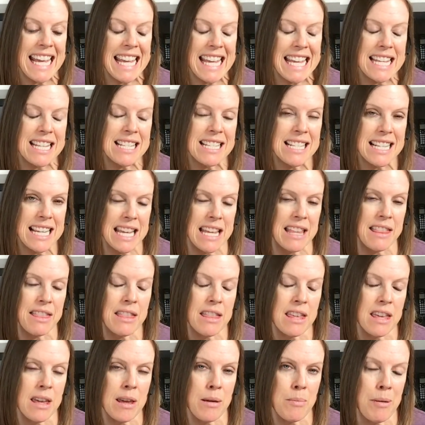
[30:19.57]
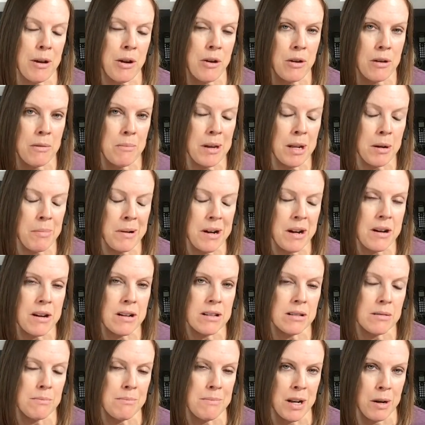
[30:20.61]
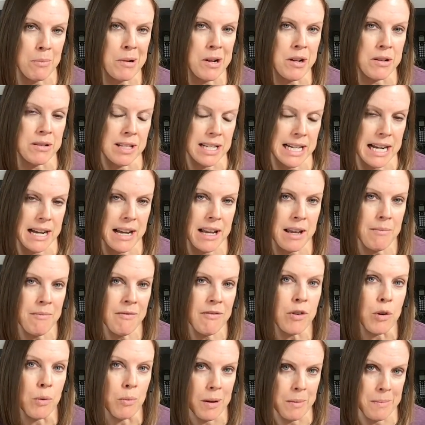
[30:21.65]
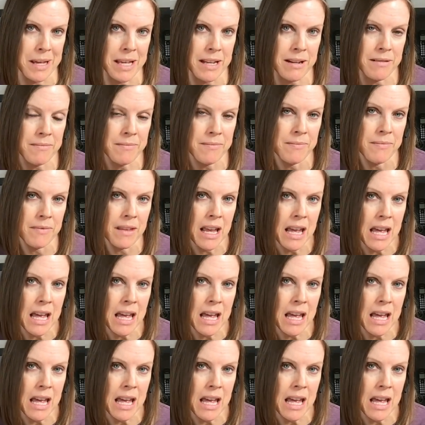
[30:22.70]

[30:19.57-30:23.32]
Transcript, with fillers: is in the perimenopause menopause time for women.